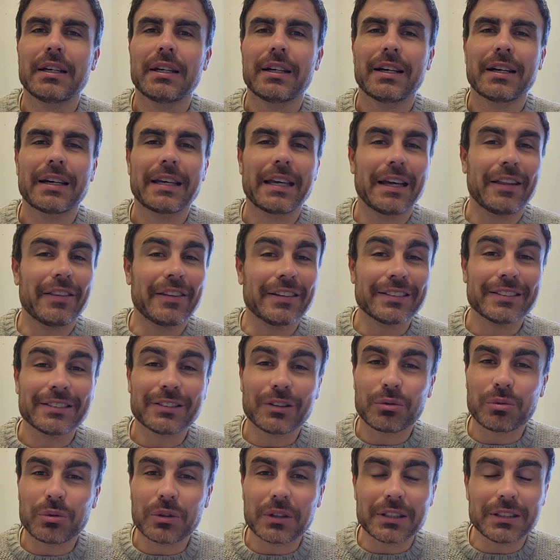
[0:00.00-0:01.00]
again, this is
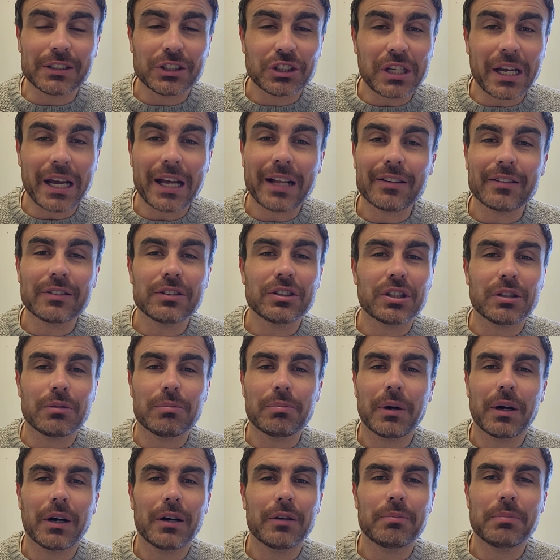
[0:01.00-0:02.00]
a really challenging
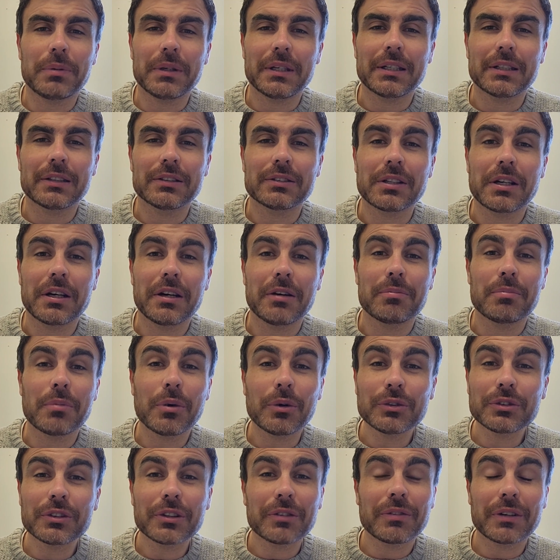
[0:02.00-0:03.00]
part because
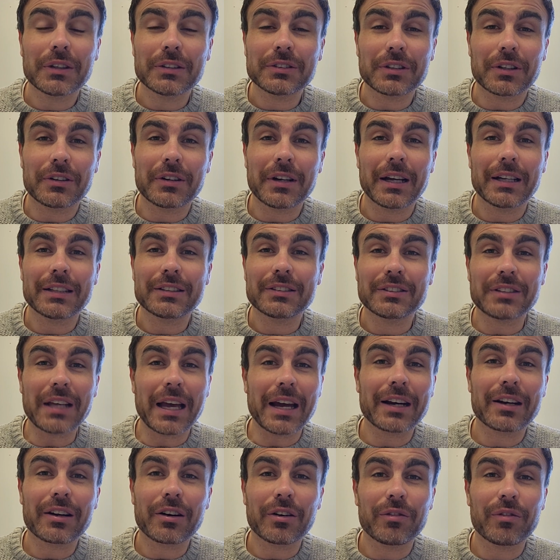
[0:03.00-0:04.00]
most of us are not
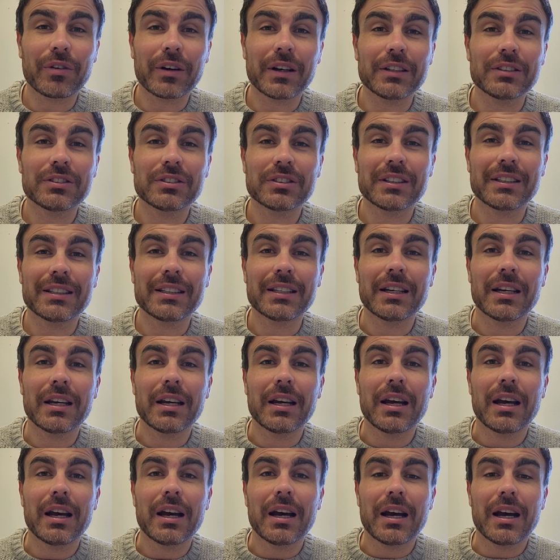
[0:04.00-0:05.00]
sacrificing
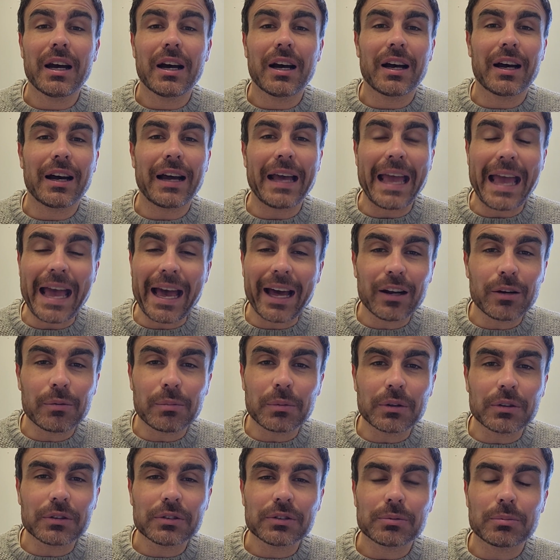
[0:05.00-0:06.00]

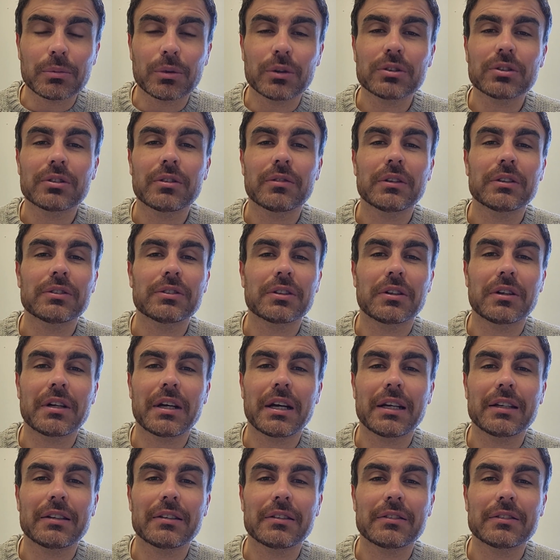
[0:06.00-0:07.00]
animals. Most of us are
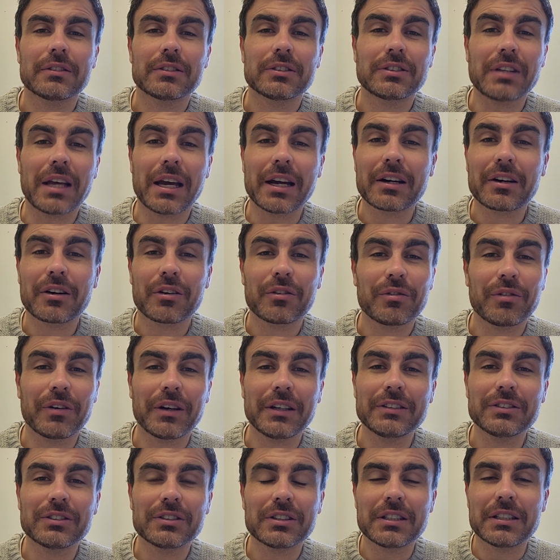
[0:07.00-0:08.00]
not
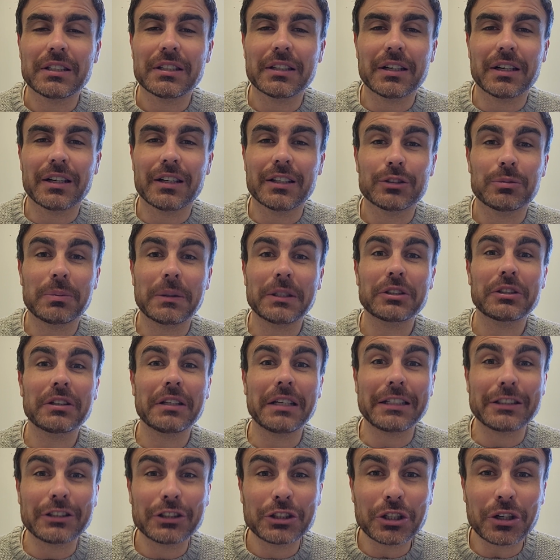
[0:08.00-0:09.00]
sacrificing,
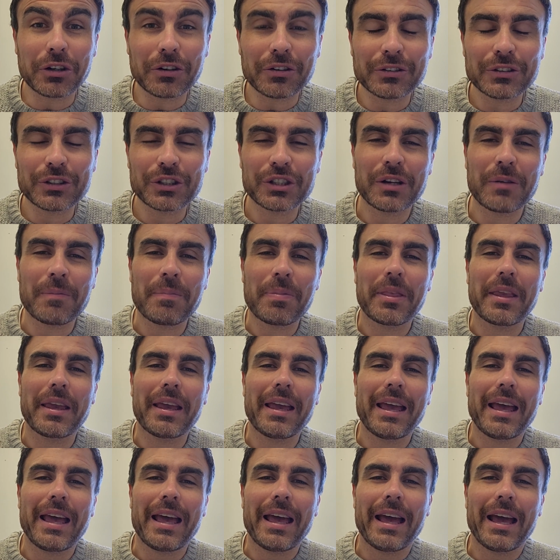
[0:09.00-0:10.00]
especially in church.
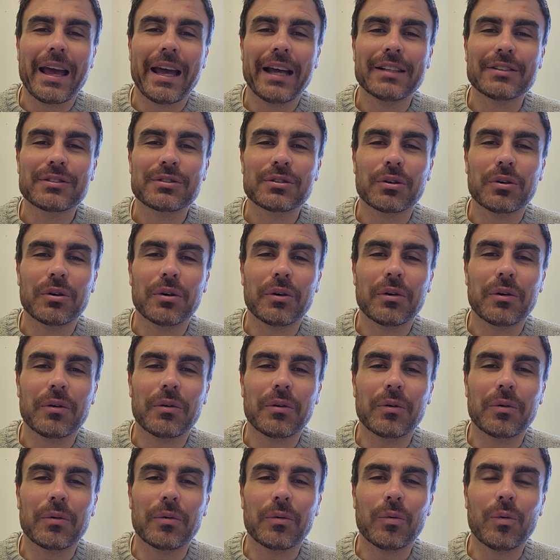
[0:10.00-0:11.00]
And so,
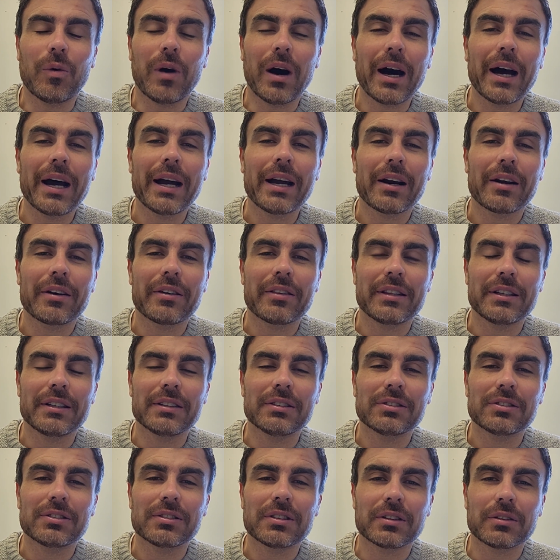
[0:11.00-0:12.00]
why are
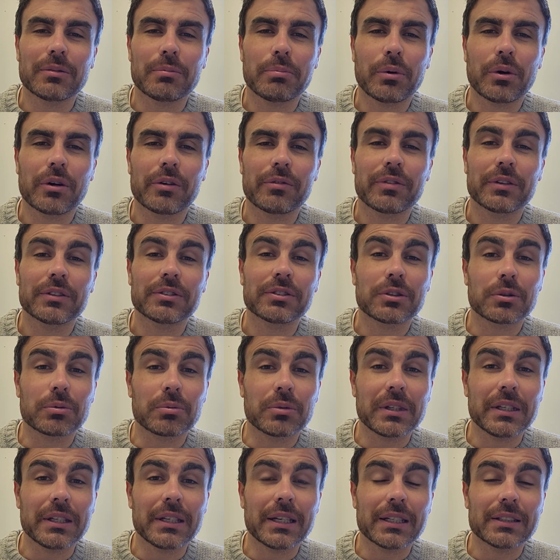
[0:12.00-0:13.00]
these still important for us to
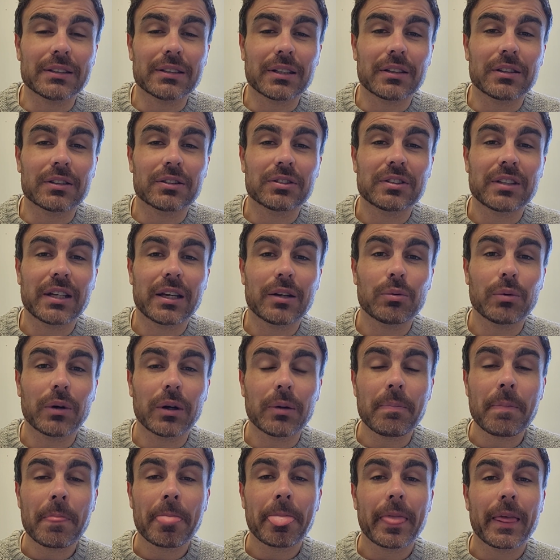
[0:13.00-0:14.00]
read and to understand?
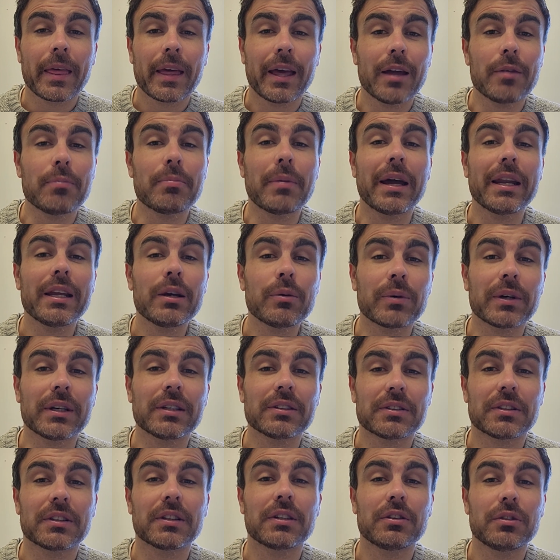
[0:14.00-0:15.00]
Well, in many
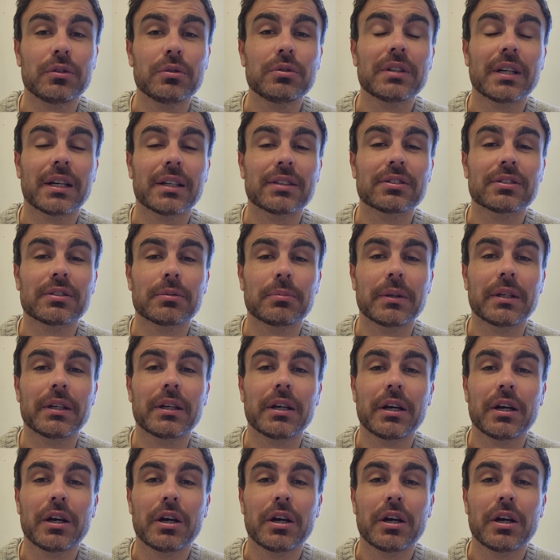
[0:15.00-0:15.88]
ways, in the New Testament,